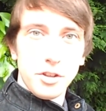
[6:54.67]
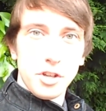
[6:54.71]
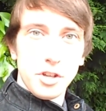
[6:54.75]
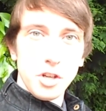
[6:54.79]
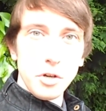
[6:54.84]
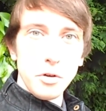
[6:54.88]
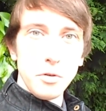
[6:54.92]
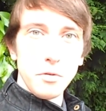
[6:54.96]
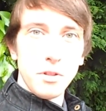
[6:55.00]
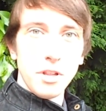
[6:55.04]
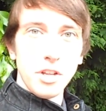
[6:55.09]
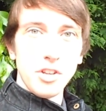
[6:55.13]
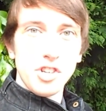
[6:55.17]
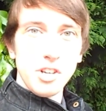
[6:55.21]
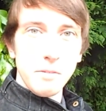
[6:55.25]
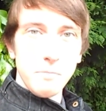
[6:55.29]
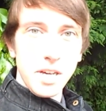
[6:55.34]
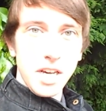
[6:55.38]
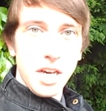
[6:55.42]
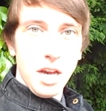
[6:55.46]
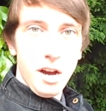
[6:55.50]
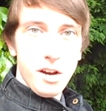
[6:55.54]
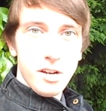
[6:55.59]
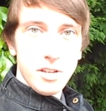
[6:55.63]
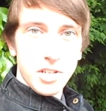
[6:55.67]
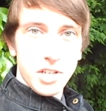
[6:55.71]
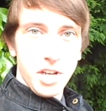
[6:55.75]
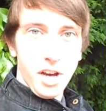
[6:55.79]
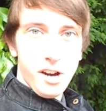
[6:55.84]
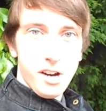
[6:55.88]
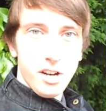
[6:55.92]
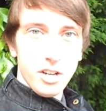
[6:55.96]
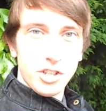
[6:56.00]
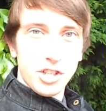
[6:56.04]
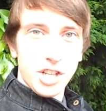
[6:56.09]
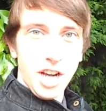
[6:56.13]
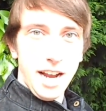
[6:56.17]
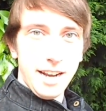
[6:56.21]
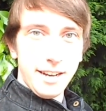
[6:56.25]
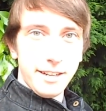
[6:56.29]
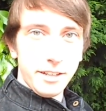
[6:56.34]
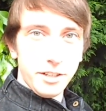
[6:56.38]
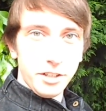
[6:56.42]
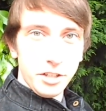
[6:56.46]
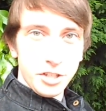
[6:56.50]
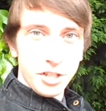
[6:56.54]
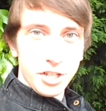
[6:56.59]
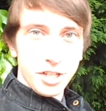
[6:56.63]
Do the Jimmy Carr's car
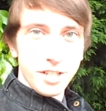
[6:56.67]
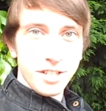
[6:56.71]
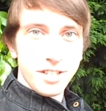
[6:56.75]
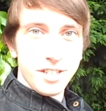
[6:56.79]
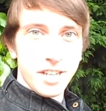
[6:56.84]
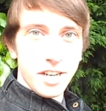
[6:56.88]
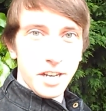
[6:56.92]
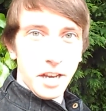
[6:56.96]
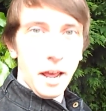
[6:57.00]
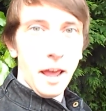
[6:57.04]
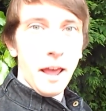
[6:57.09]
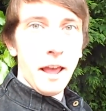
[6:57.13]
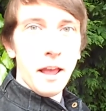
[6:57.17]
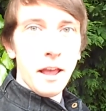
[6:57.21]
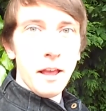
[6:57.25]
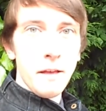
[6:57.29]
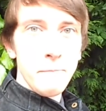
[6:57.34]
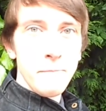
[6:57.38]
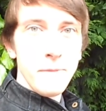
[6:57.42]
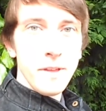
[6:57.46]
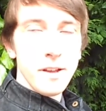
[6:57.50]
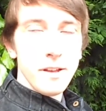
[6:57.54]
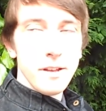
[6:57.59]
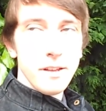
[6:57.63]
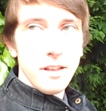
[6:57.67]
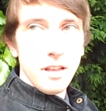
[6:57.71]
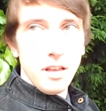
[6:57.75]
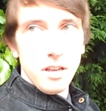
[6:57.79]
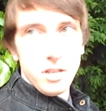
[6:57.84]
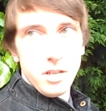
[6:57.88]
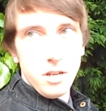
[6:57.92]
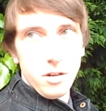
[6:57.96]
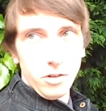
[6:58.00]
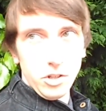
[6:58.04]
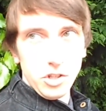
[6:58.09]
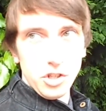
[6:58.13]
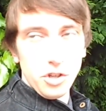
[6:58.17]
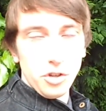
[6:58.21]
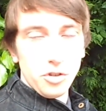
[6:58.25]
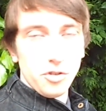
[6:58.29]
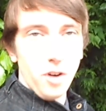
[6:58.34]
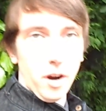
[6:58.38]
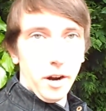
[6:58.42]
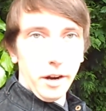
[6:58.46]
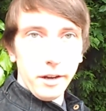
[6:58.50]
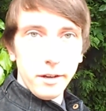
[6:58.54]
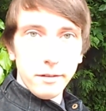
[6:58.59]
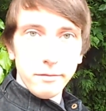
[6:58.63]
challenge today, as long as you're
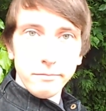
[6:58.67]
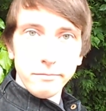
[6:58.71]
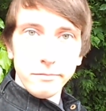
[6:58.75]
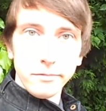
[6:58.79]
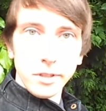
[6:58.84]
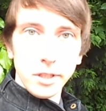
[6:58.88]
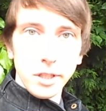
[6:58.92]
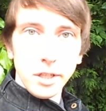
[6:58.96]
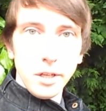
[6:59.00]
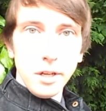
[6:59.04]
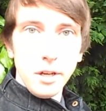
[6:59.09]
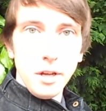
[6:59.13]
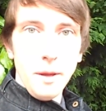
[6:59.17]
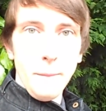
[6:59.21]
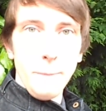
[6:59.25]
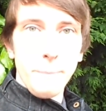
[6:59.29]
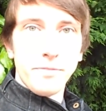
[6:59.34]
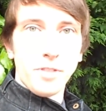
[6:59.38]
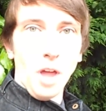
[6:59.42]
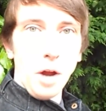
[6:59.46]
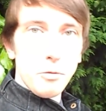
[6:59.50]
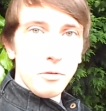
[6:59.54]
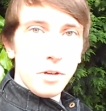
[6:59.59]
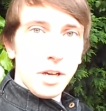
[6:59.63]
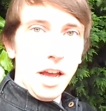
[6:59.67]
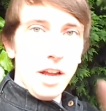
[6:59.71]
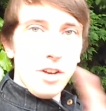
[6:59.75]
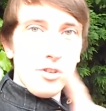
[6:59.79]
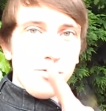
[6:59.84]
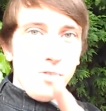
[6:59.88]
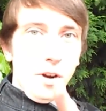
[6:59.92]
drunk. Don't get